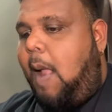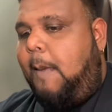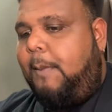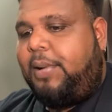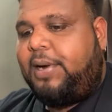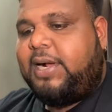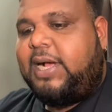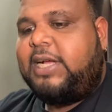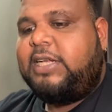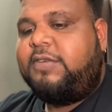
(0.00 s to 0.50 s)

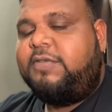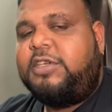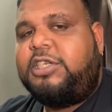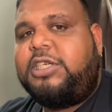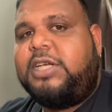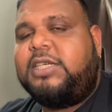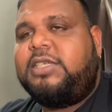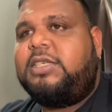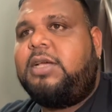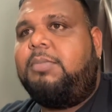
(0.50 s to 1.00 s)
But guys, if you
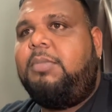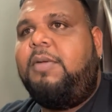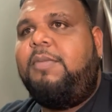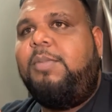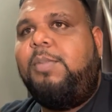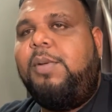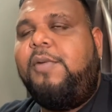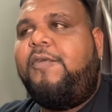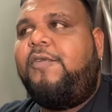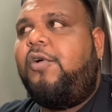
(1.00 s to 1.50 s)
check
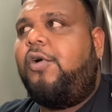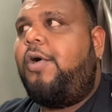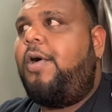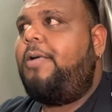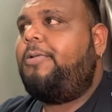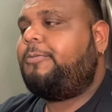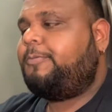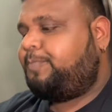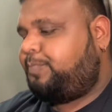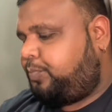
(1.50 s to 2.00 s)
something before,
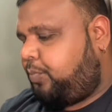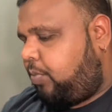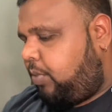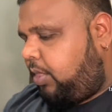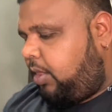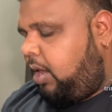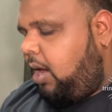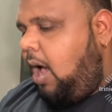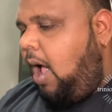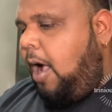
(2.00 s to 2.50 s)

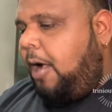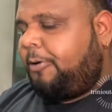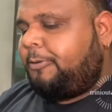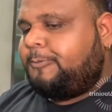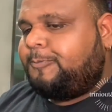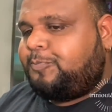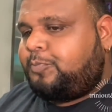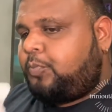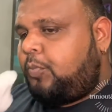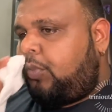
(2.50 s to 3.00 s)

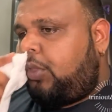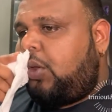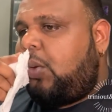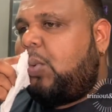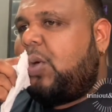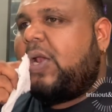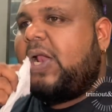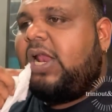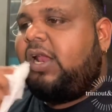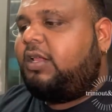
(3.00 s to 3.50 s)

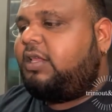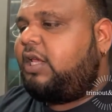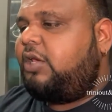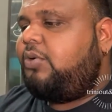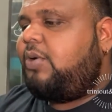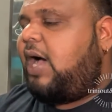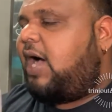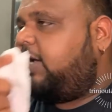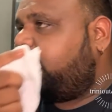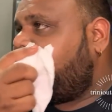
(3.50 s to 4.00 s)
when I let
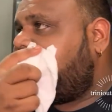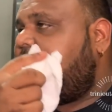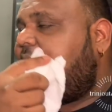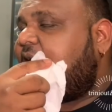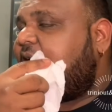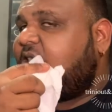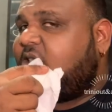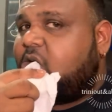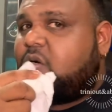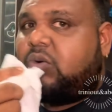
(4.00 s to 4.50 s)
you ask
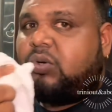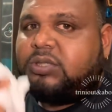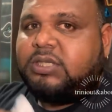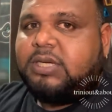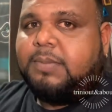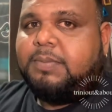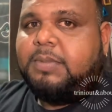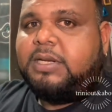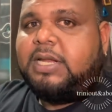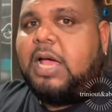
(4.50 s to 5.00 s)
us to cook
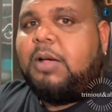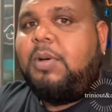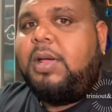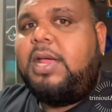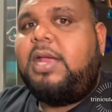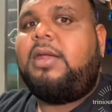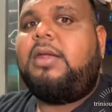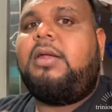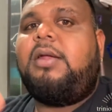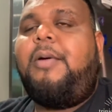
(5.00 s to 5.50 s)
something, that way
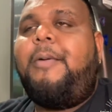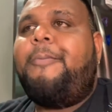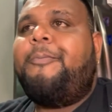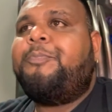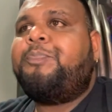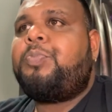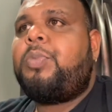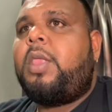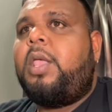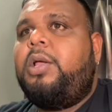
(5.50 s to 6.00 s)

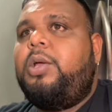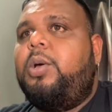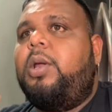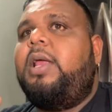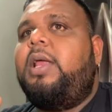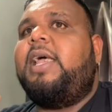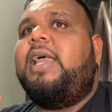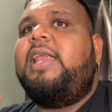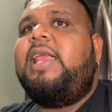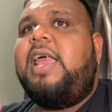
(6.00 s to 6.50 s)
you want
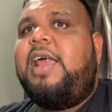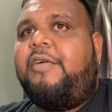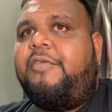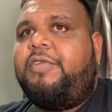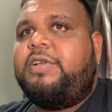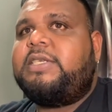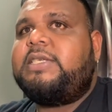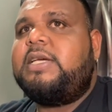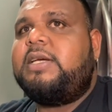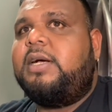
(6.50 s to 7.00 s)
to get
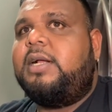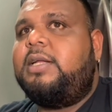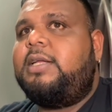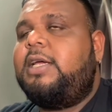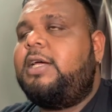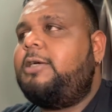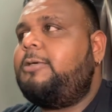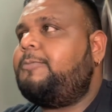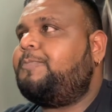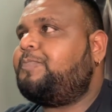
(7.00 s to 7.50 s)
every single
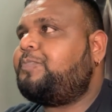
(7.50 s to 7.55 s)
thing.